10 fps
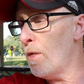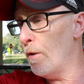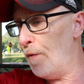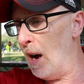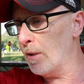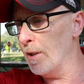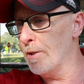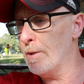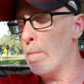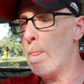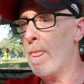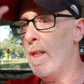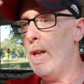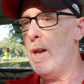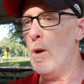The
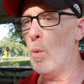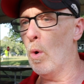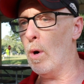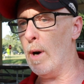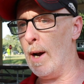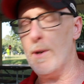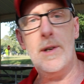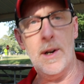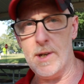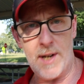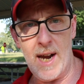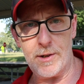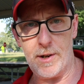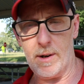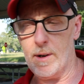Falcons were a
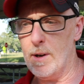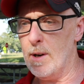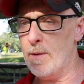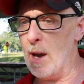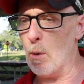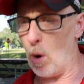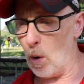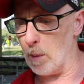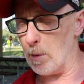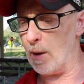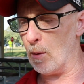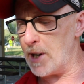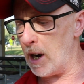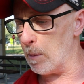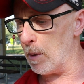disaster. They were horrible. They were
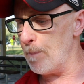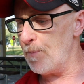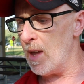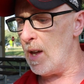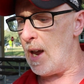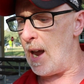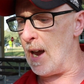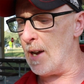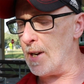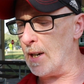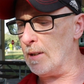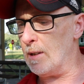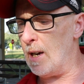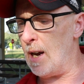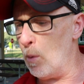terrible. And
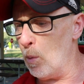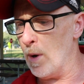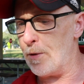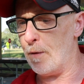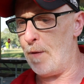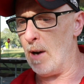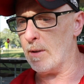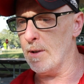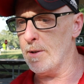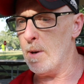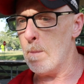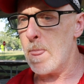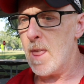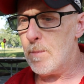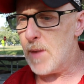with the Falcons
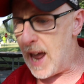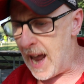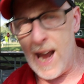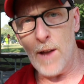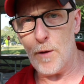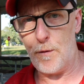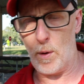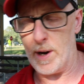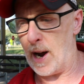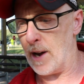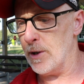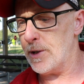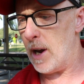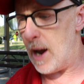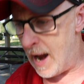and the
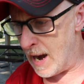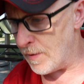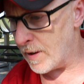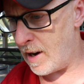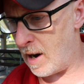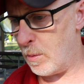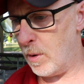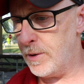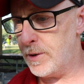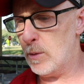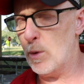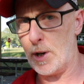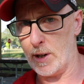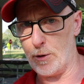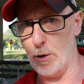49ers and the Cowboys, which
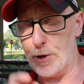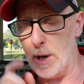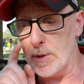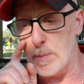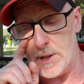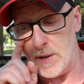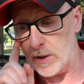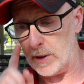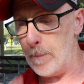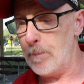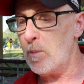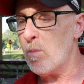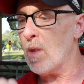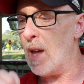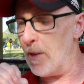I'll get to those teams specifically,
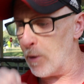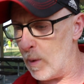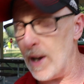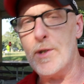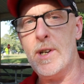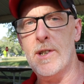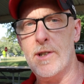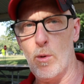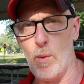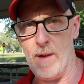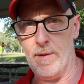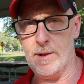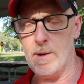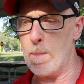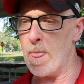and the Redskins and the Ravens,